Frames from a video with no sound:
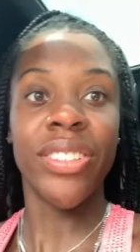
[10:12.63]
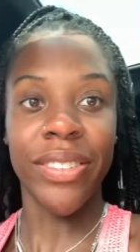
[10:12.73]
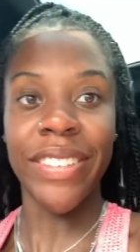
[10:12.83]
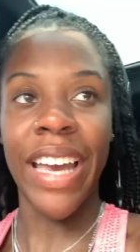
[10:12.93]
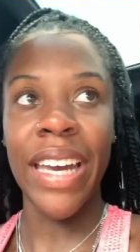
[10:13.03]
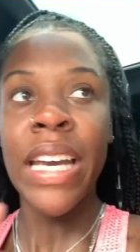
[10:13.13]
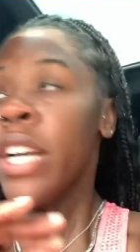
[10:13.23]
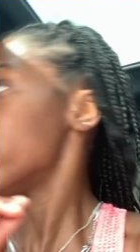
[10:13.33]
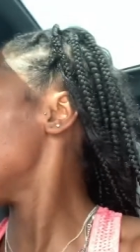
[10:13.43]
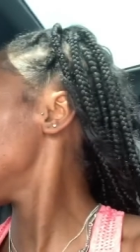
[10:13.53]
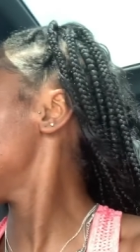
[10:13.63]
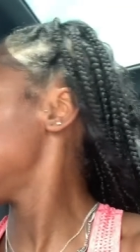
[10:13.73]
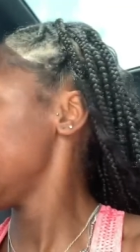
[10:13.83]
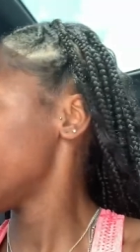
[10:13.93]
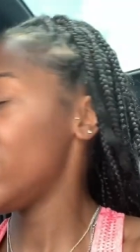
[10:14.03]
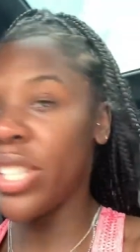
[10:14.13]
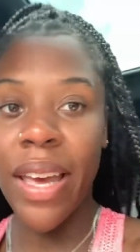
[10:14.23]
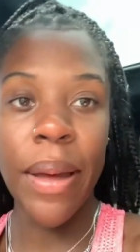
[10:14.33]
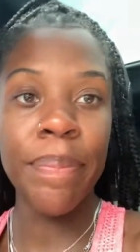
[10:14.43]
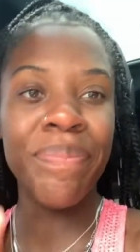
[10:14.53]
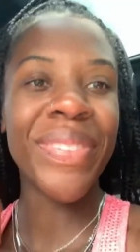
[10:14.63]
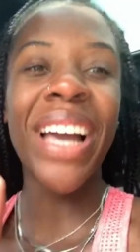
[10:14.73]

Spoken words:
Okay, so we're gonna hit the gym.